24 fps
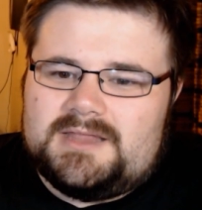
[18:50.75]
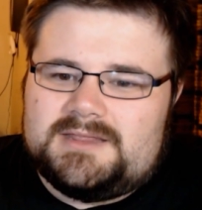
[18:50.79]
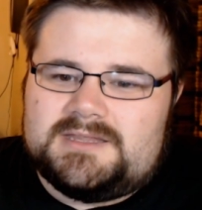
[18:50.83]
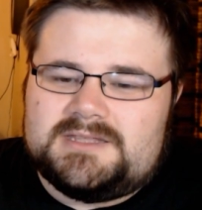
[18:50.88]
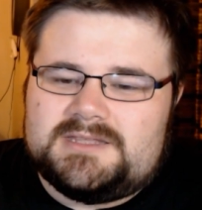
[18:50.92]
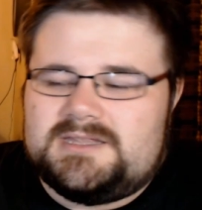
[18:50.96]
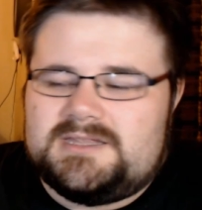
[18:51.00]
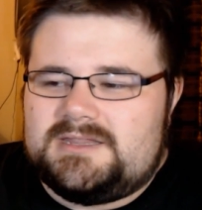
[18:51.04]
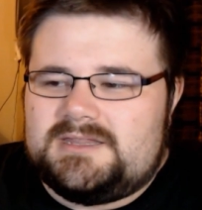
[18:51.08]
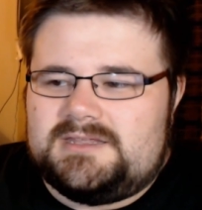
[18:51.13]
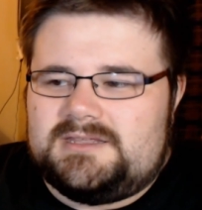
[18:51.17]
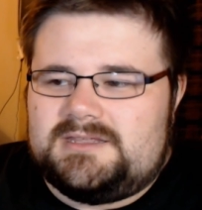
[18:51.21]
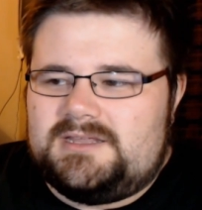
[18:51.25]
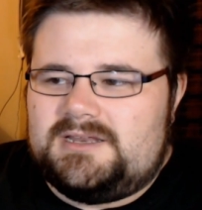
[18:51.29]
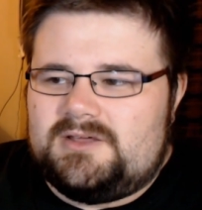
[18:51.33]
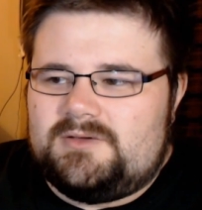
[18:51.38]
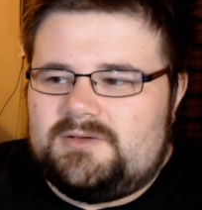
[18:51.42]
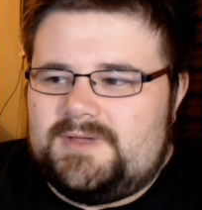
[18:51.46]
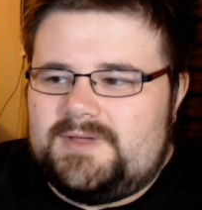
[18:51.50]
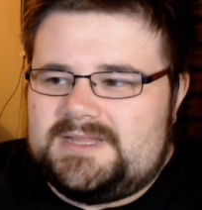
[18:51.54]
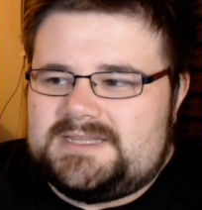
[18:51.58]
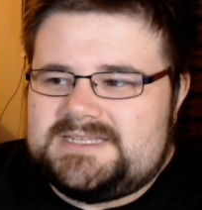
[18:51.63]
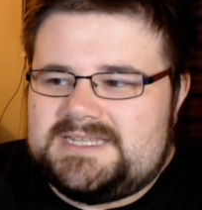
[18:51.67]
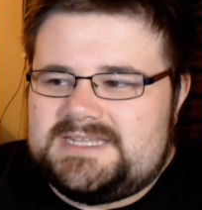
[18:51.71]
You
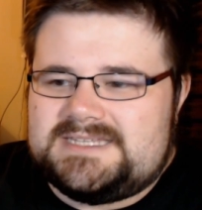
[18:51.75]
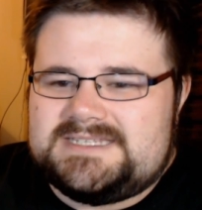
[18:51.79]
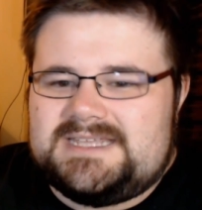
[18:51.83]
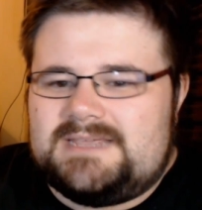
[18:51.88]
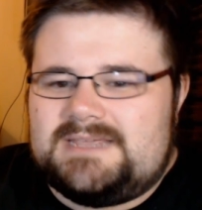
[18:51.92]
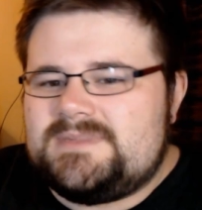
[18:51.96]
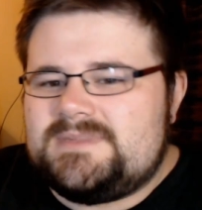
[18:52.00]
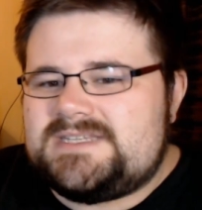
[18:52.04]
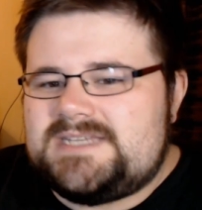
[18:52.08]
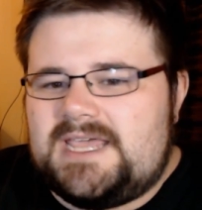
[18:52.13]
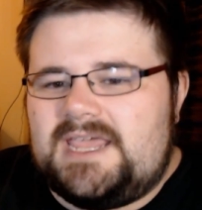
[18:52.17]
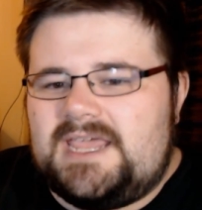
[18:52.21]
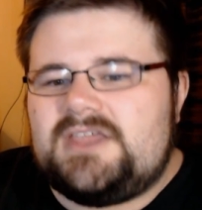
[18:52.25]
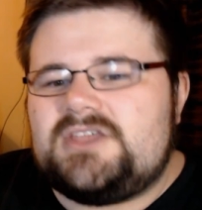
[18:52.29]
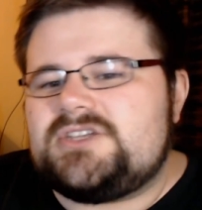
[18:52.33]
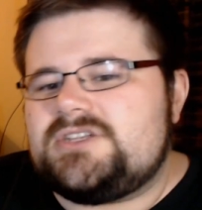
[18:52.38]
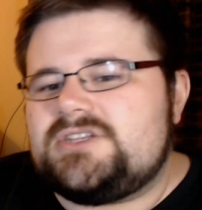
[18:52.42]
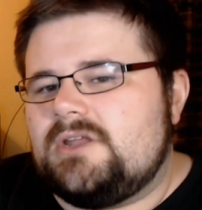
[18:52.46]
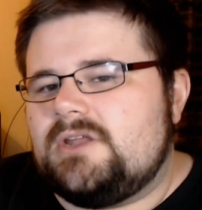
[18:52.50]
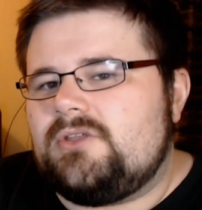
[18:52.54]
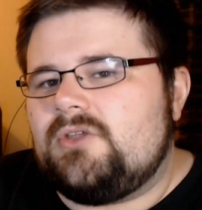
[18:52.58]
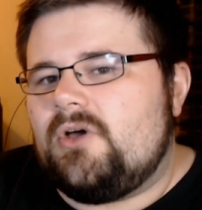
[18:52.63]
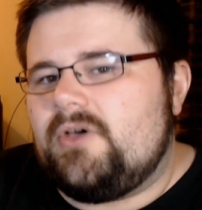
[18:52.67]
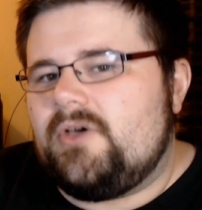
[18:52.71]
know, it's
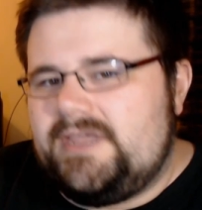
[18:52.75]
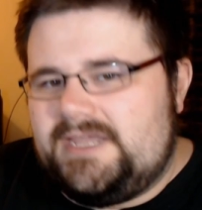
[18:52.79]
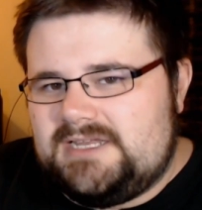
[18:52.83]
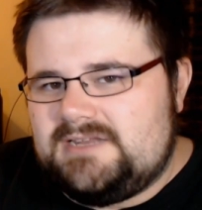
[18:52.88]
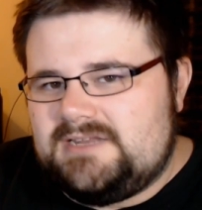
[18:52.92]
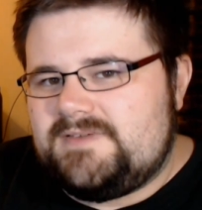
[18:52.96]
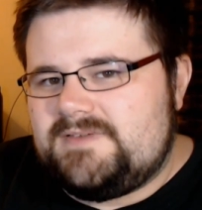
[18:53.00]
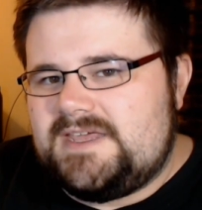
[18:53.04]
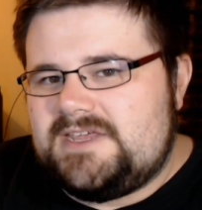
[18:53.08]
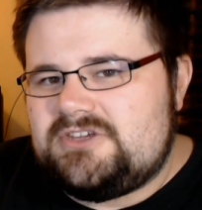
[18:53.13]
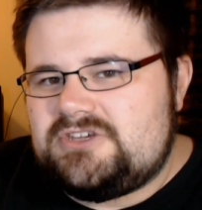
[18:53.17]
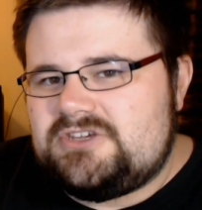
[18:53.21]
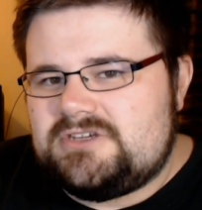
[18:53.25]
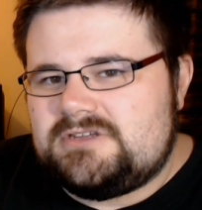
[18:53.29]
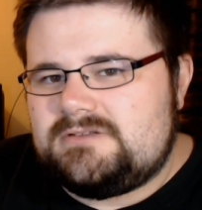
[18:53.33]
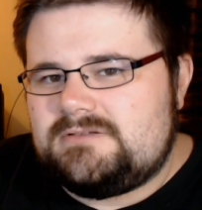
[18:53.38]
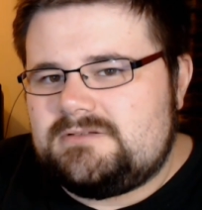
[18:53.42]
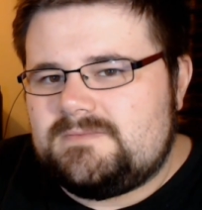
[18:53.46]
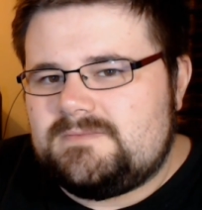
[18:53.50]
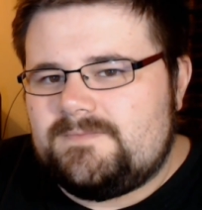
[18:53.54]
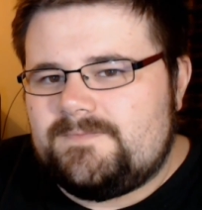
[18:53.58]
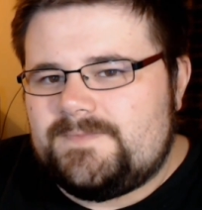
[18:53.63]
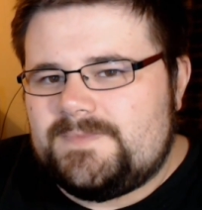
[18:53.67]
imitation and not innovation.